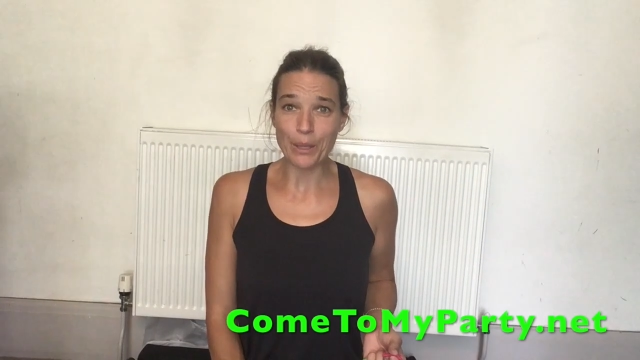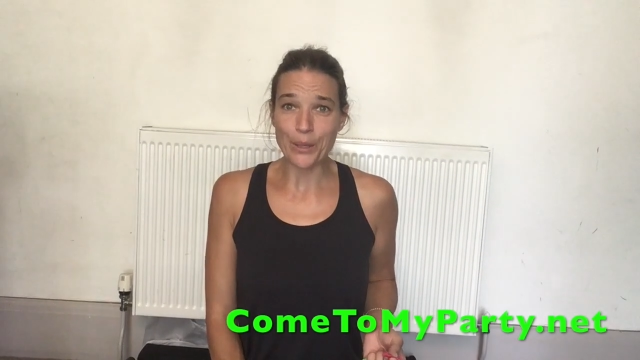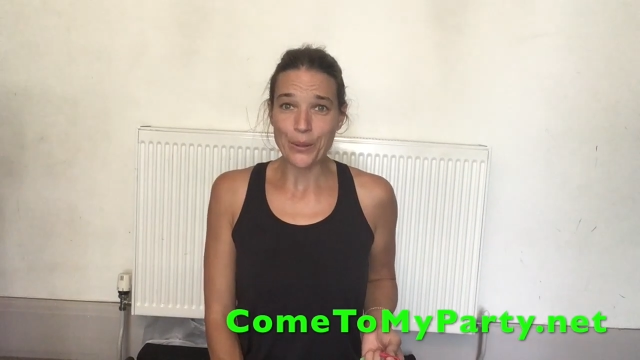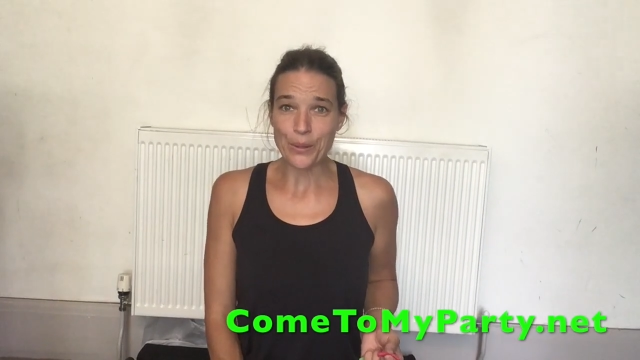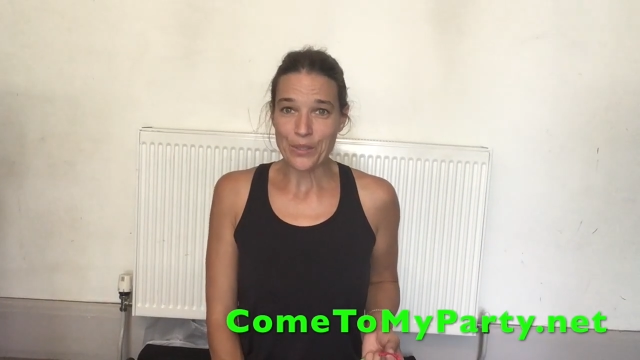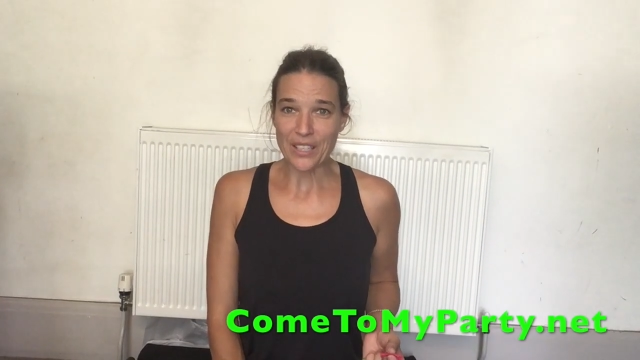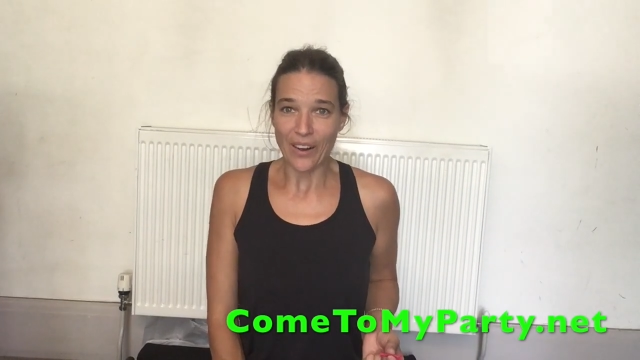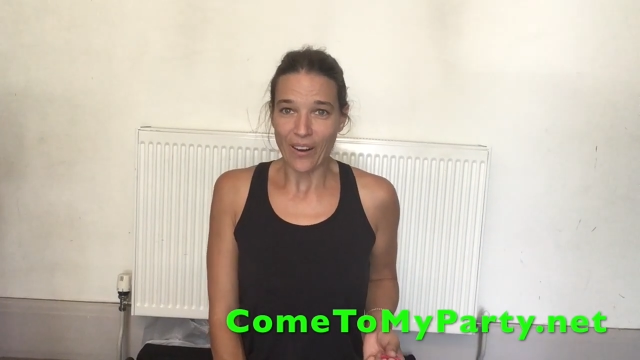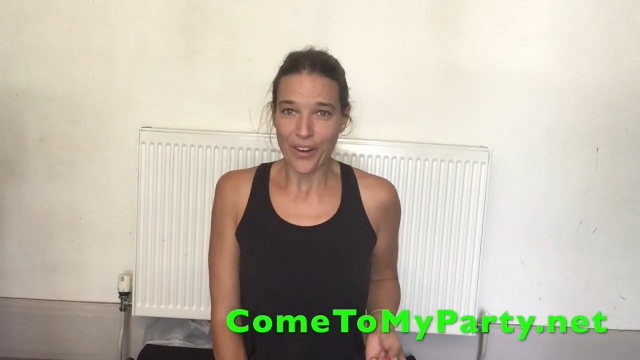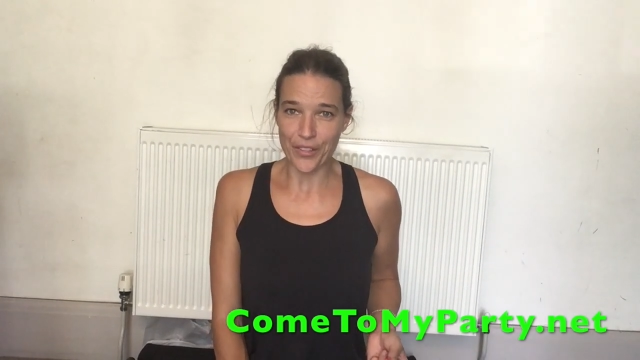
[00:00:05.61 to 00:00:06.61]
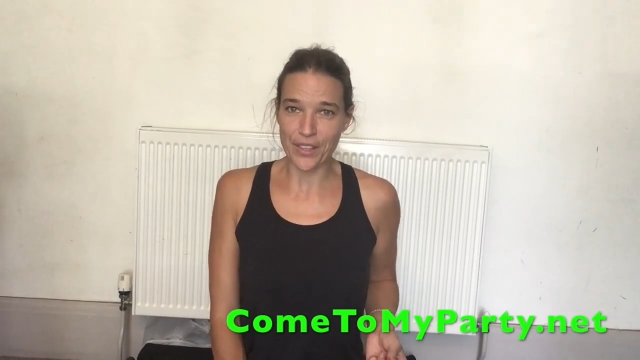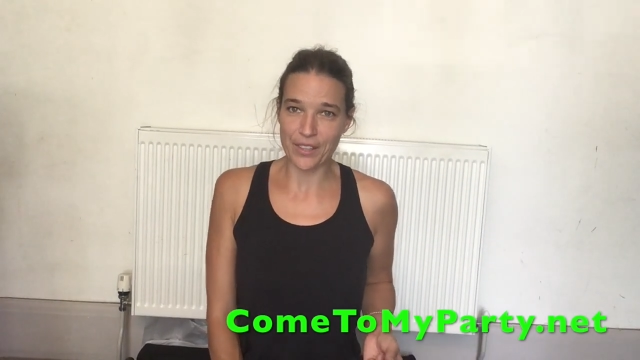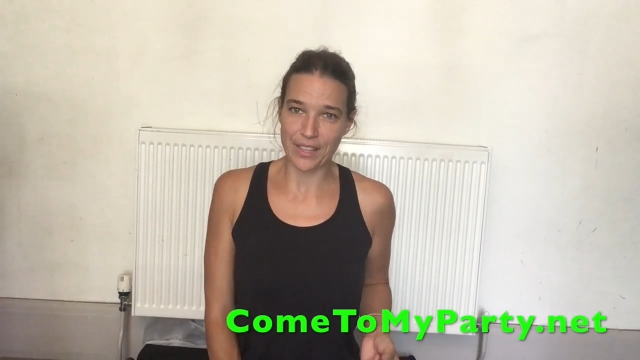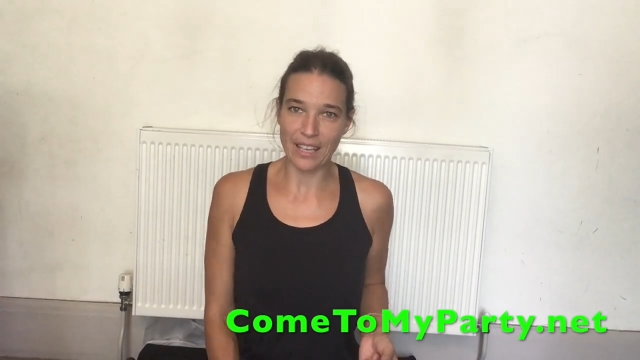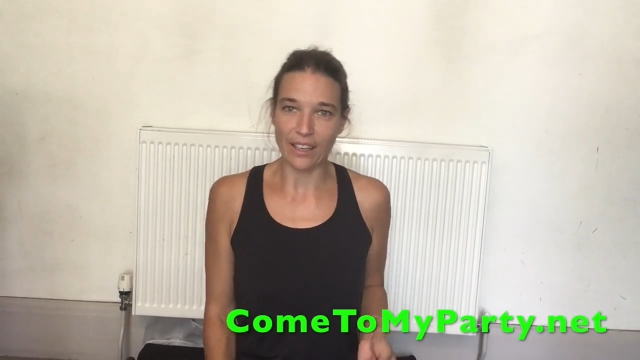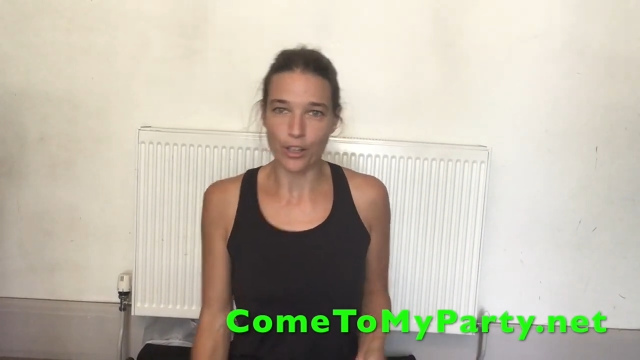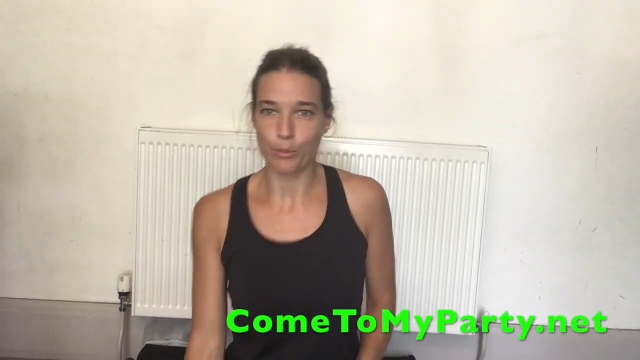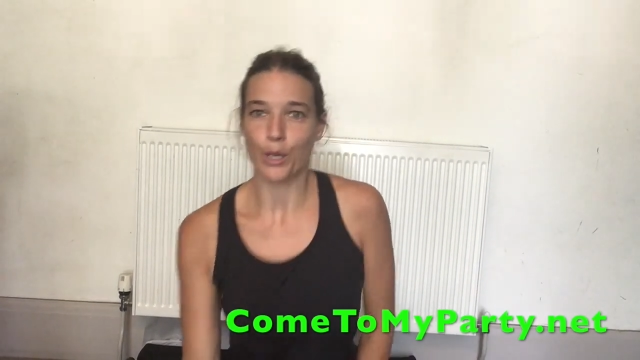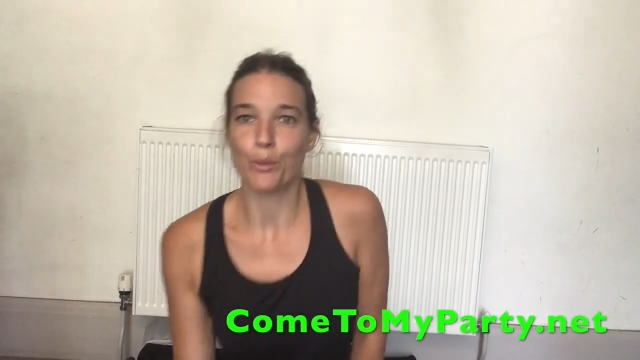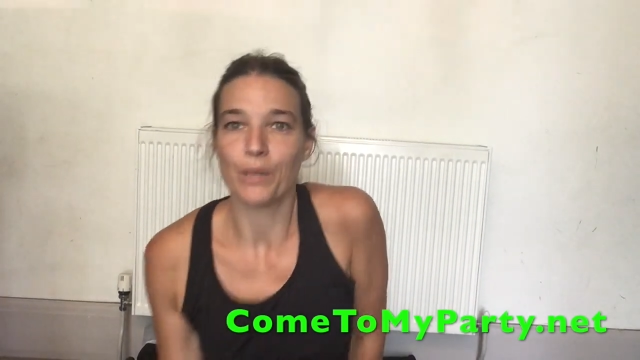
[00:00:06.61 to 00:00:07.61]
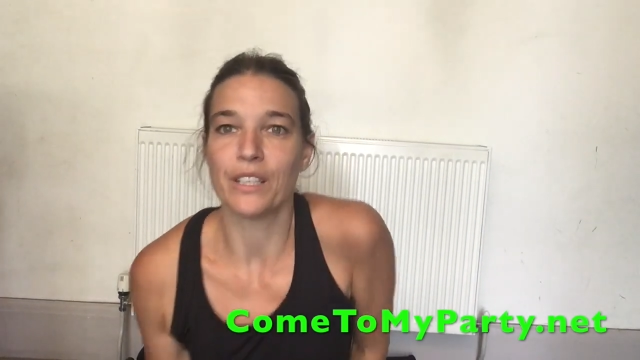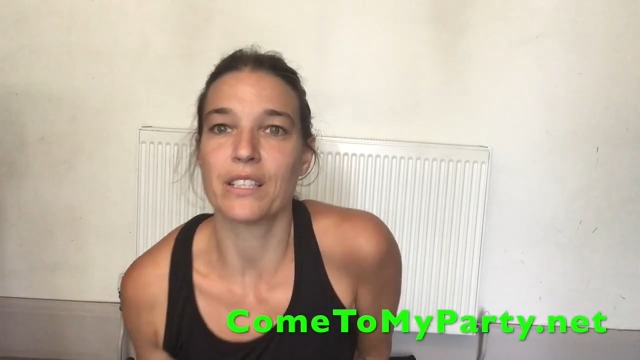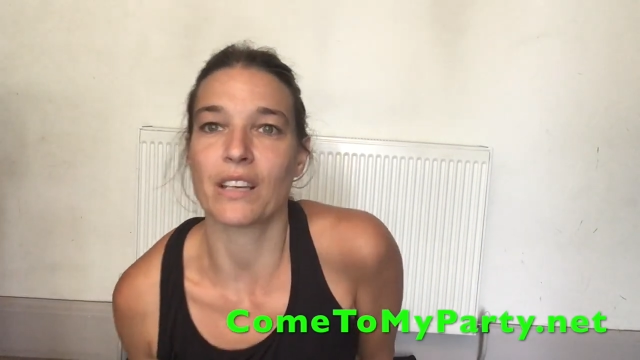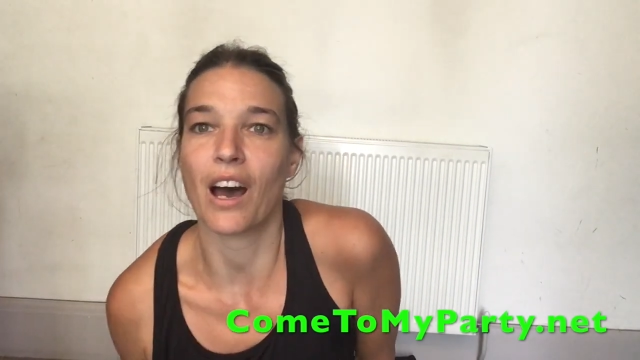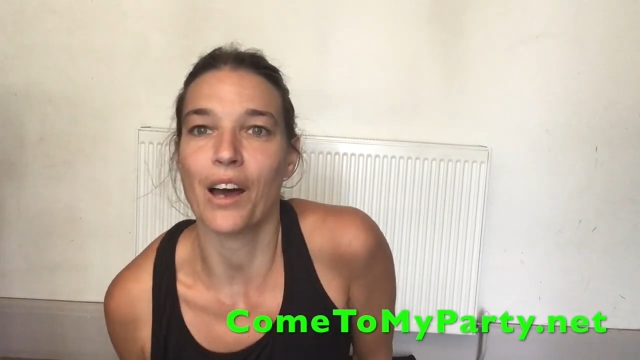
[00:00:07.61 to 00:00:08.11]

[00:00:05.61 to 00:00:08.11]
balloons are the thing at the moment.